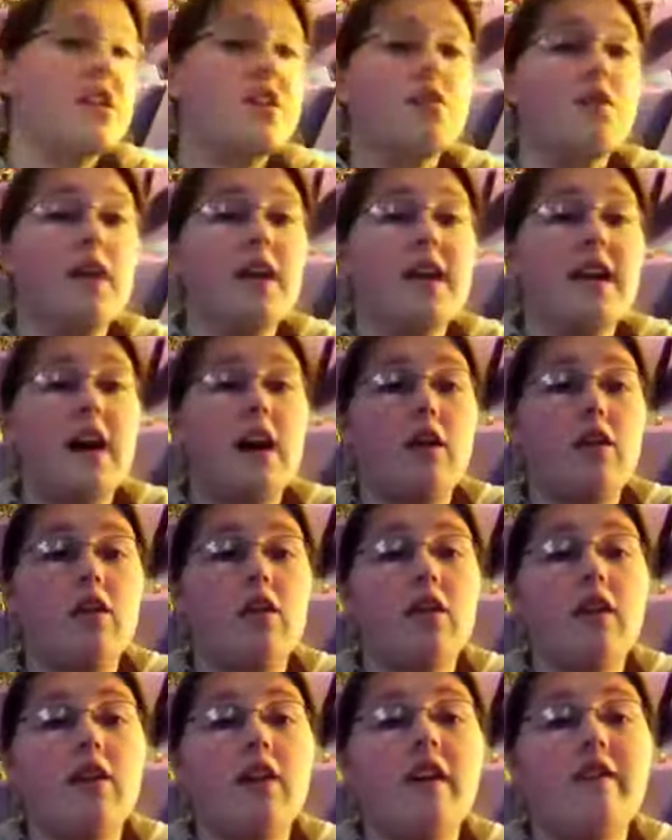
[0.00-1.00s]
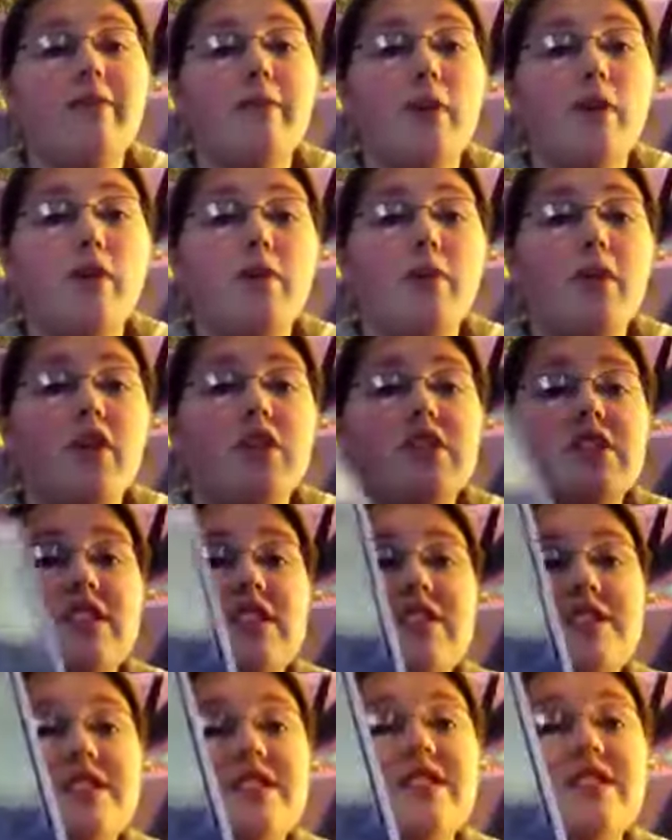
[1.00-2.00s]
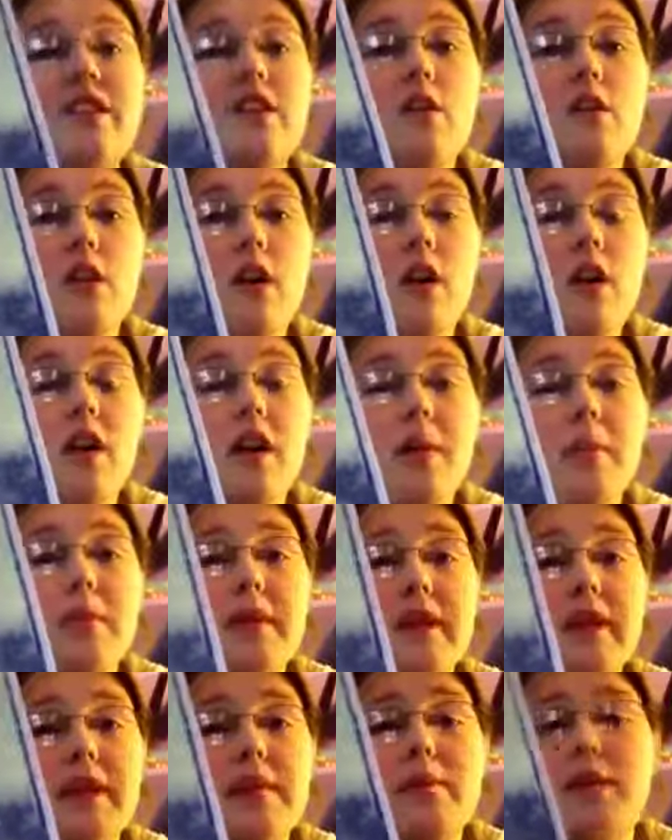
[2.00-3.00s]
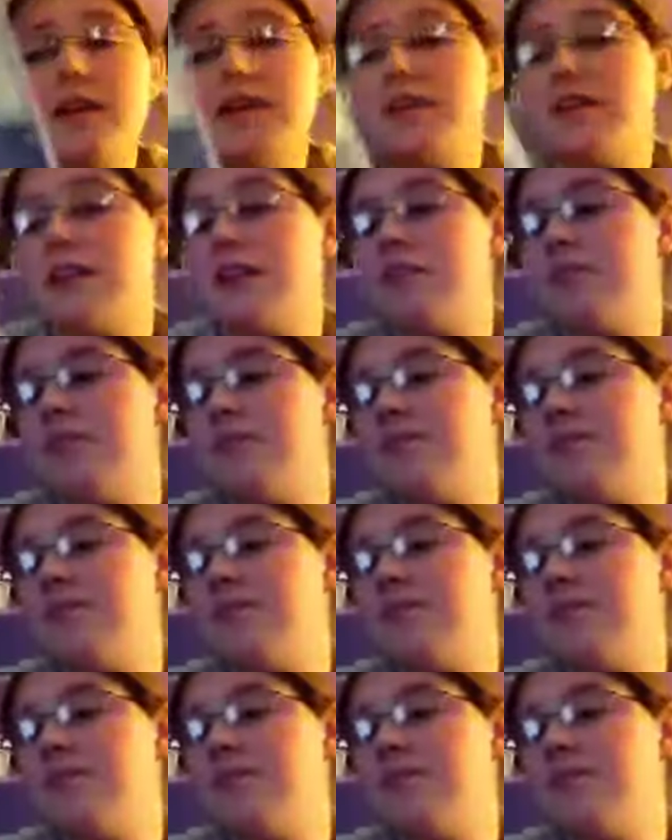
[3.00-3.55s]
you right now, you're gonna love both books because they're completely amazing.